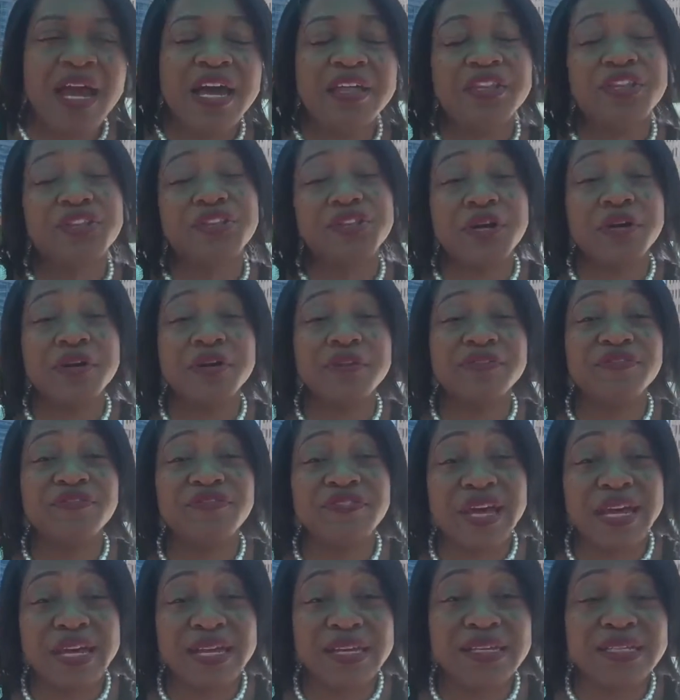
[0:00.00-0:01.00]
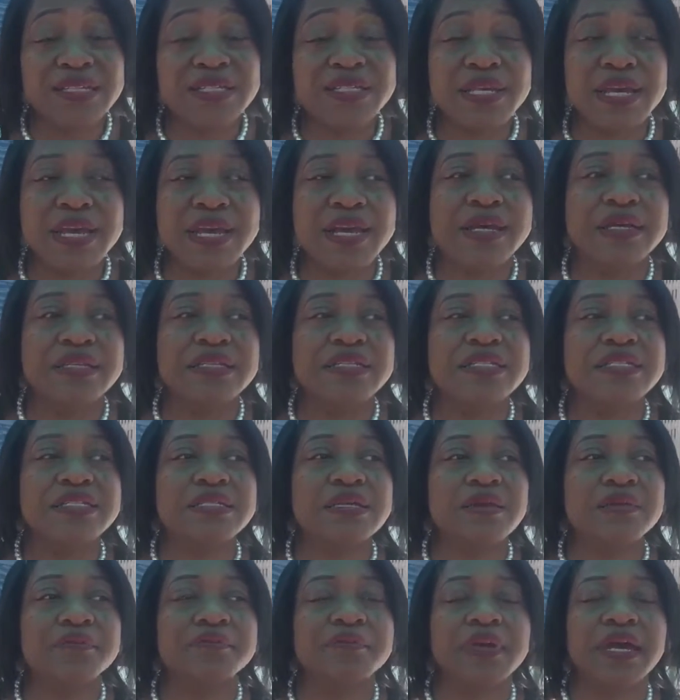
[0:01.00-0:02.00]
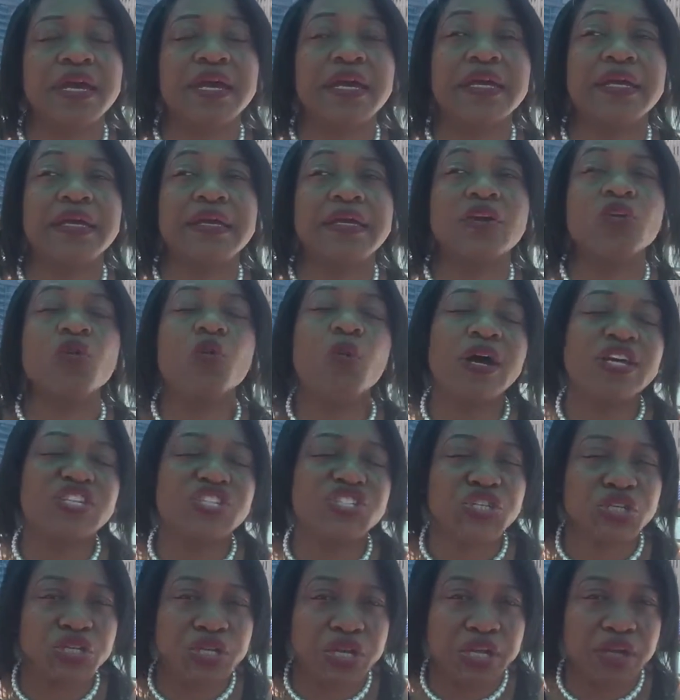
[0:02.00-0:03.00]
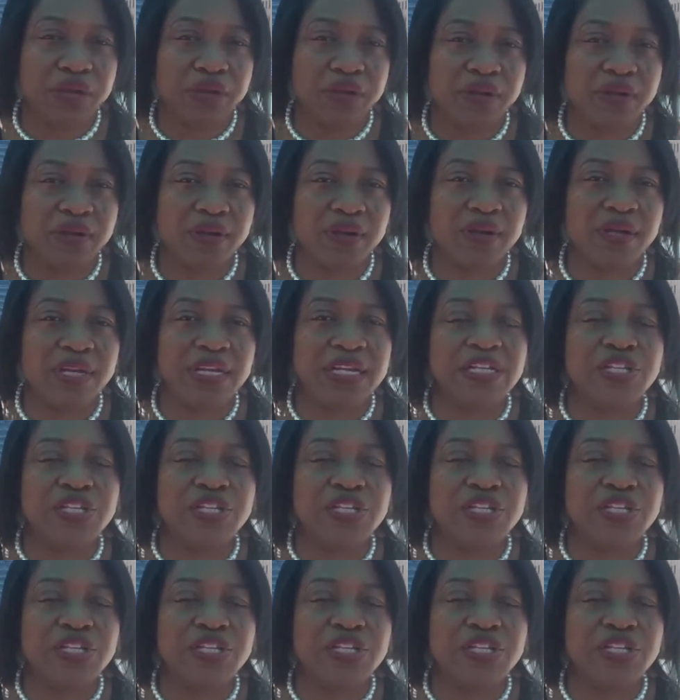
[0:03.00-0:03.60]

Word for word: And the third phase is a questionnaire